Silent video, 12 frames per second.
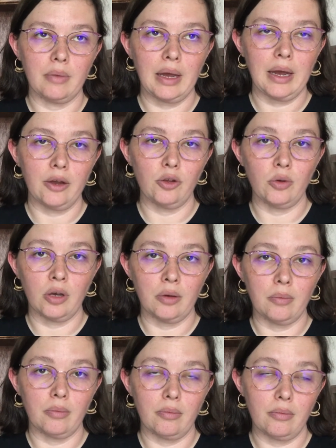how you come,
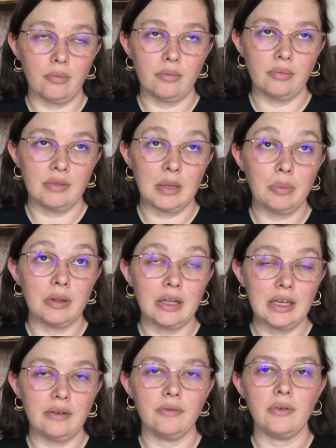they
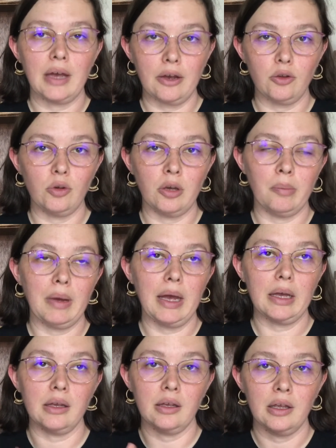believe how you come back
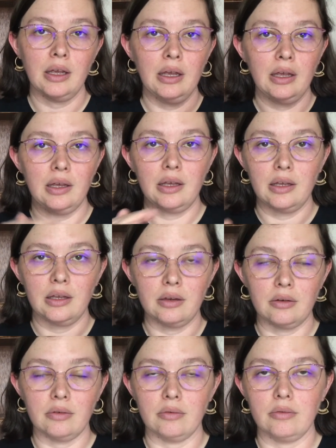in
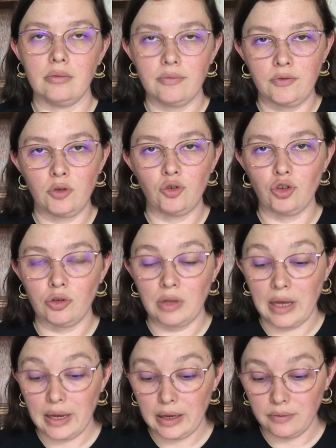future
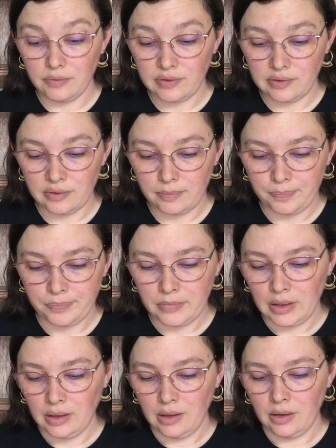lives,
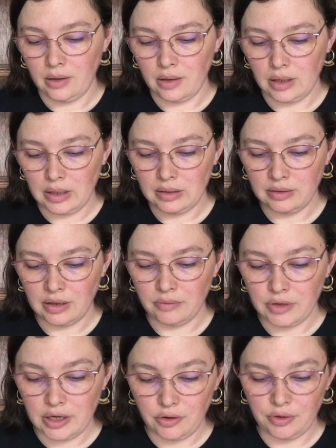and I
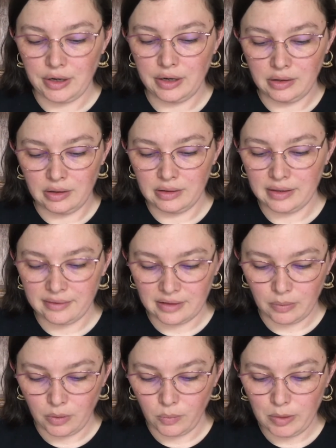reiterated that that's not
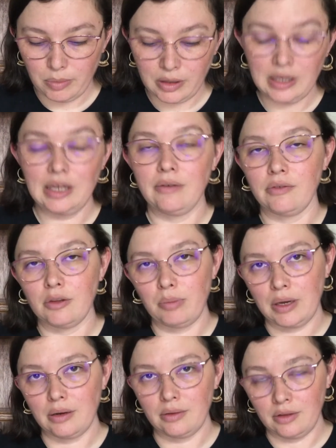what we believe, and
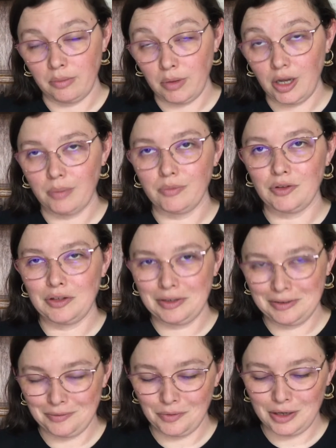the moms
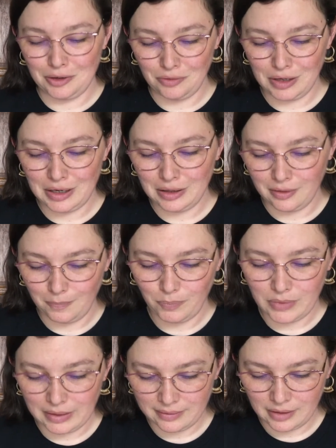reiterated
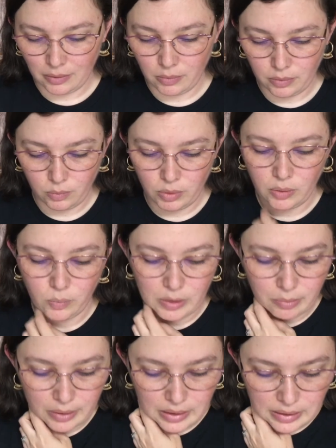that's not what we
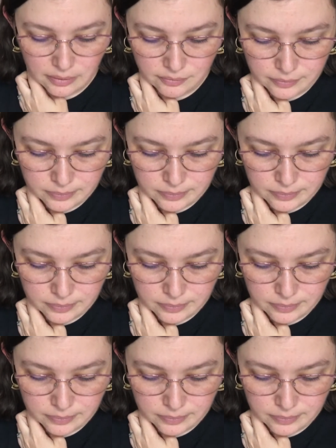believe.